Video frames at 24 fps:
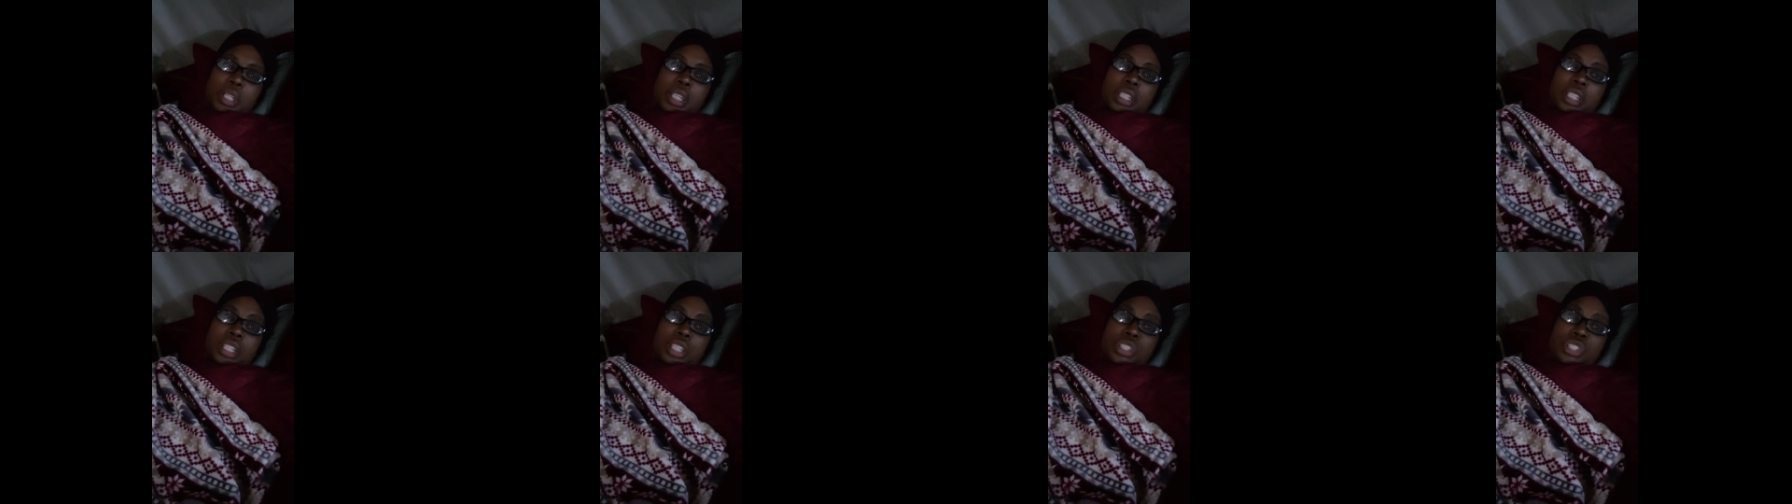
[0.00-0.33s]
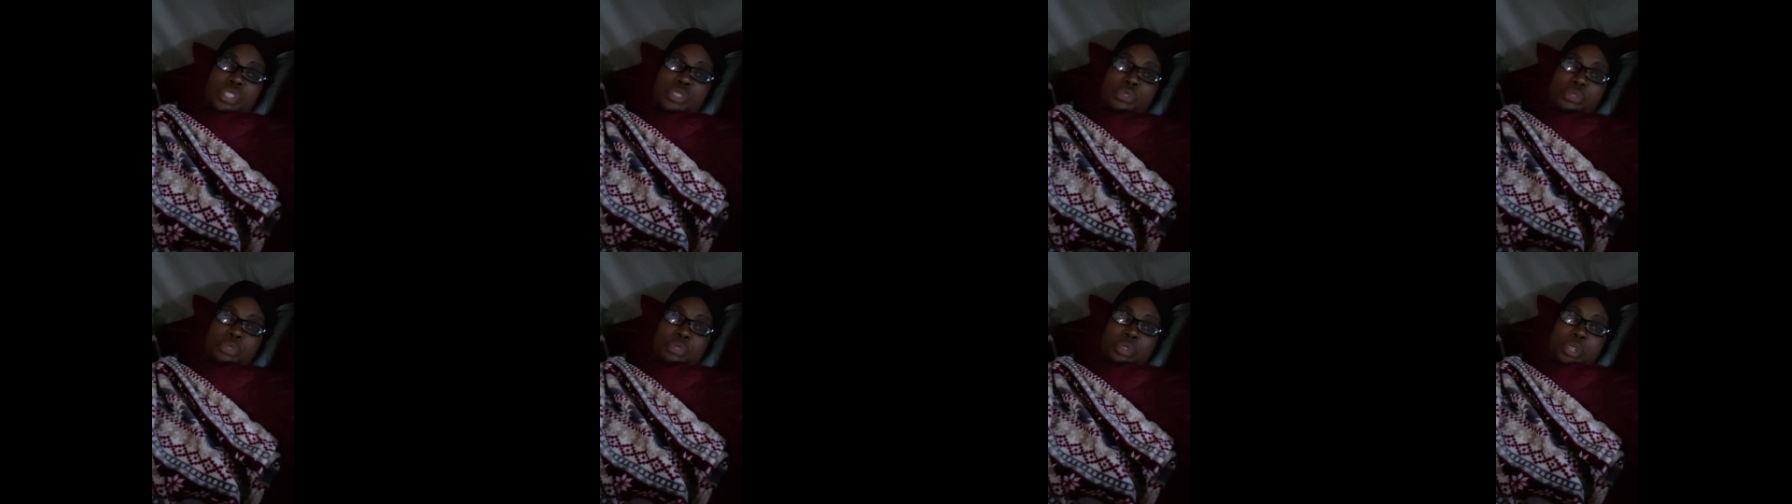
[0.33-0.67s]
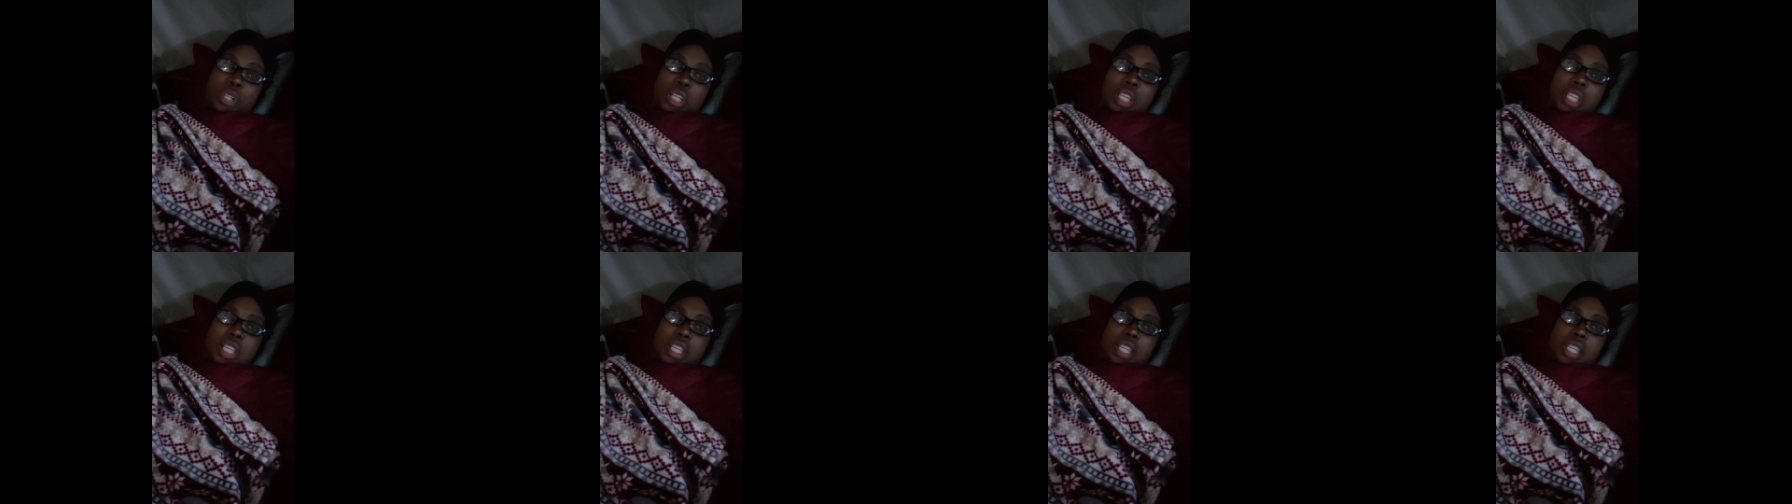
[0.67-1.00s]
It is
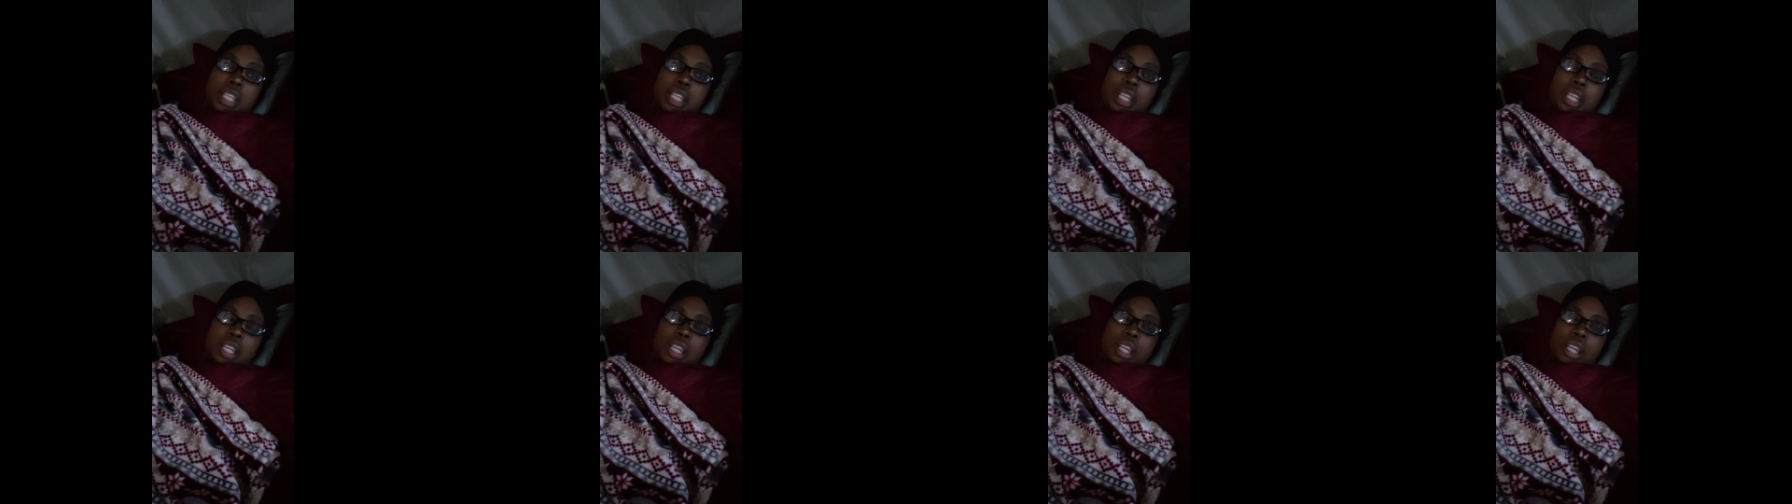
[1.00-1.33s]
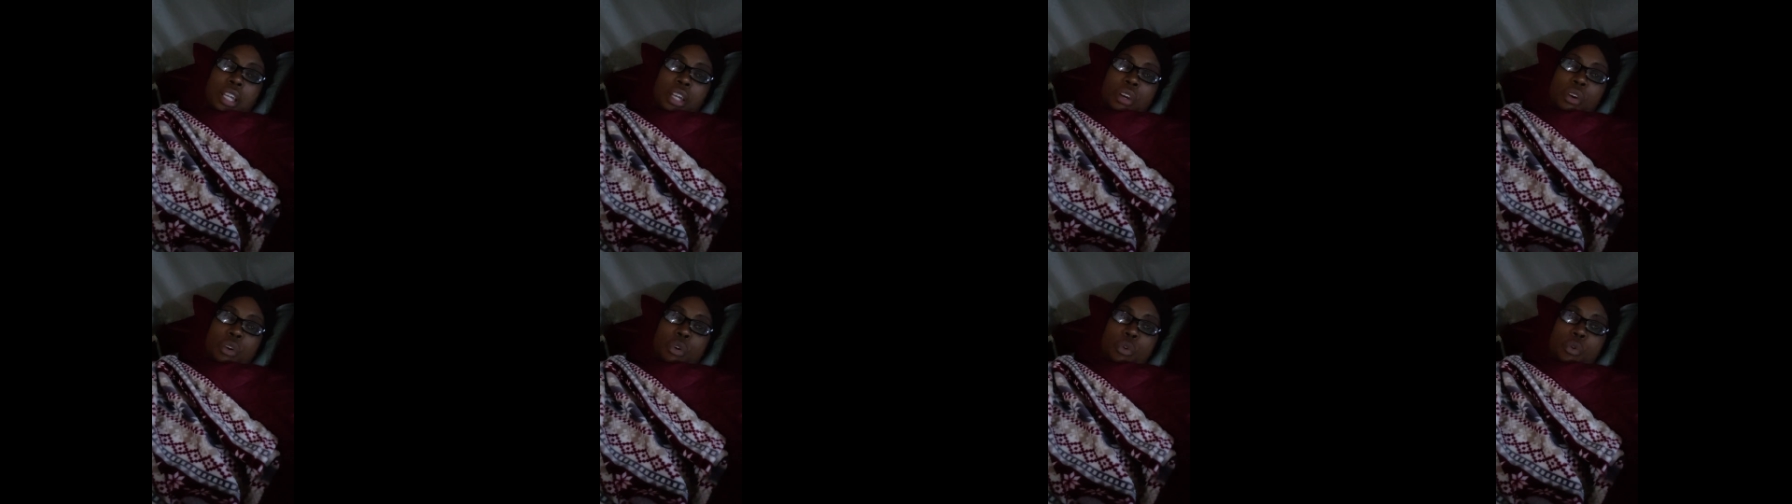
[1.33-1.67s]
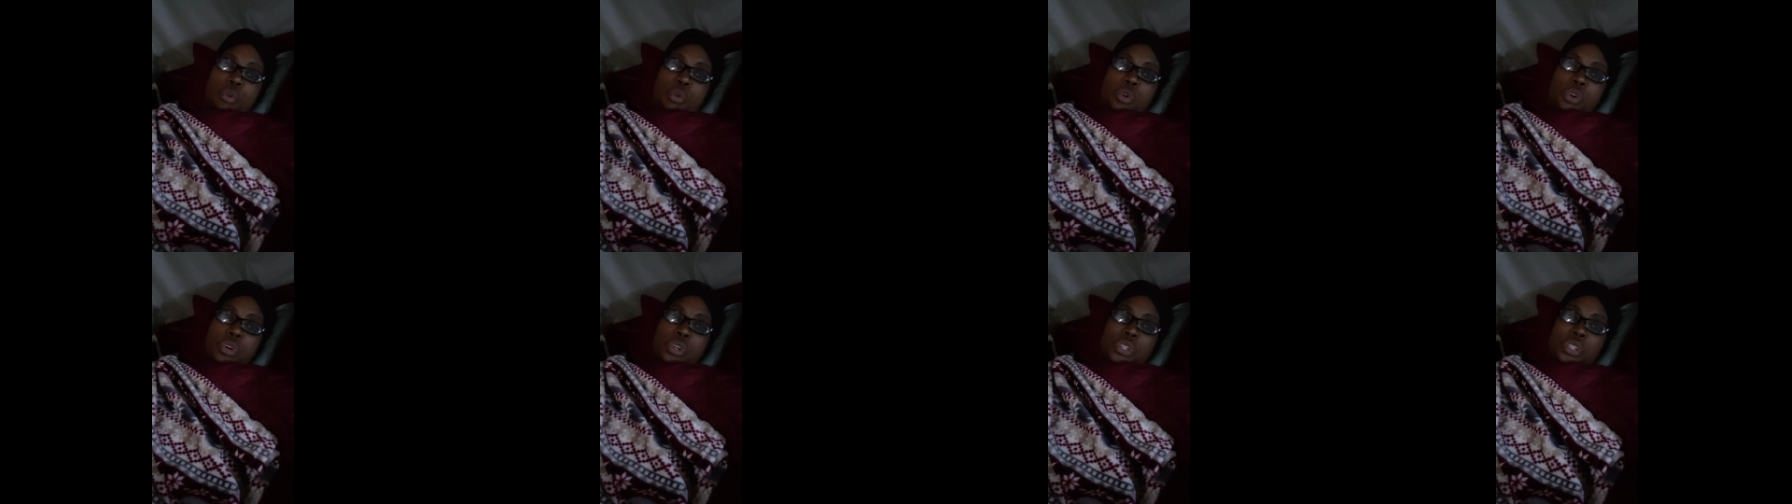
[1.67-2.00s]
free
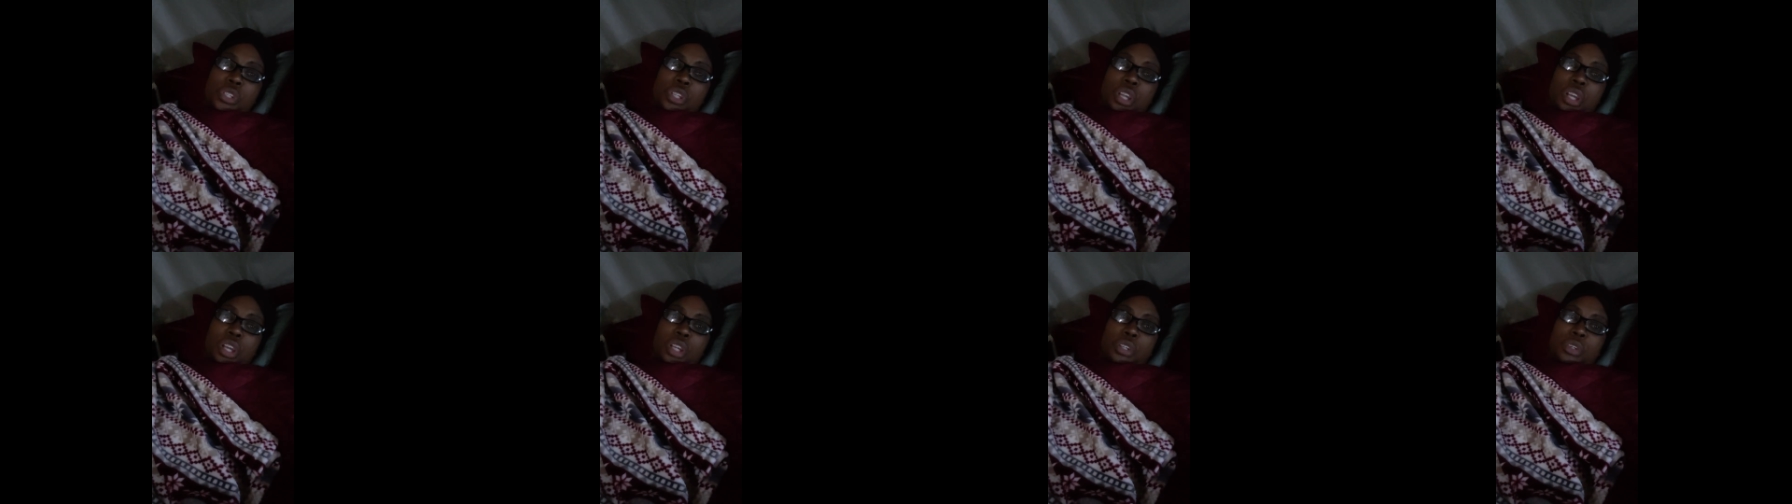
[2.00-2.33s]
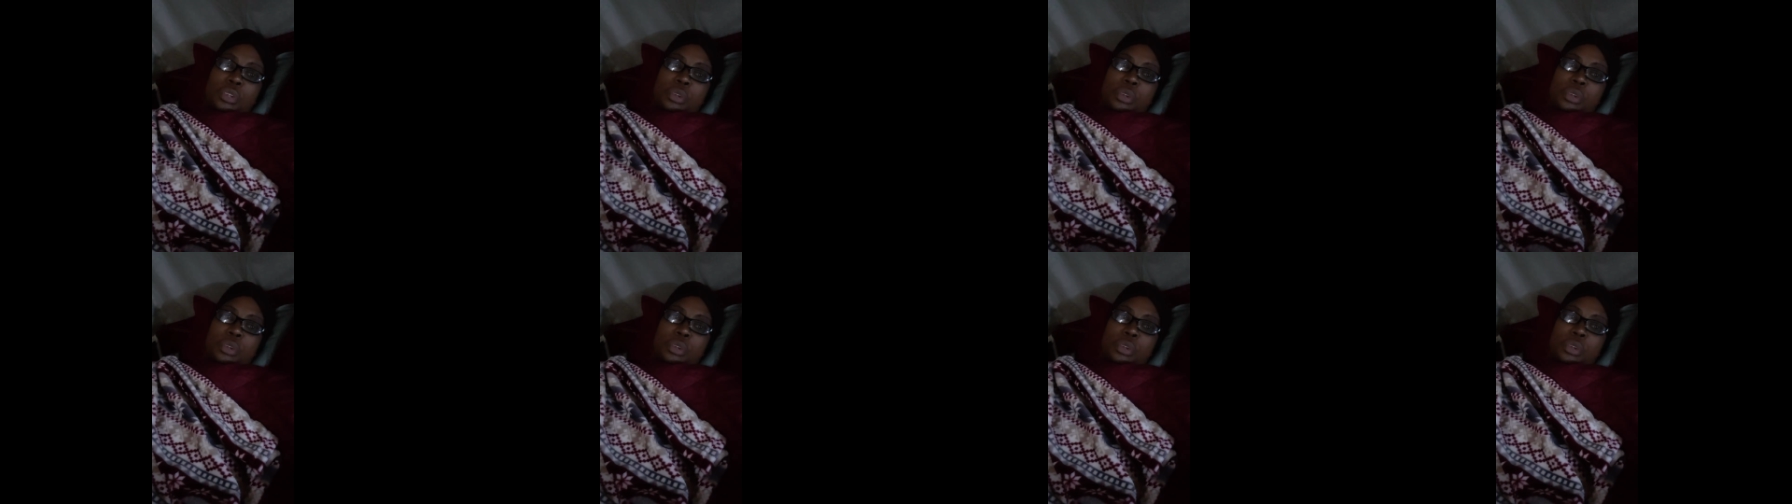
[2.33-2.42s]
on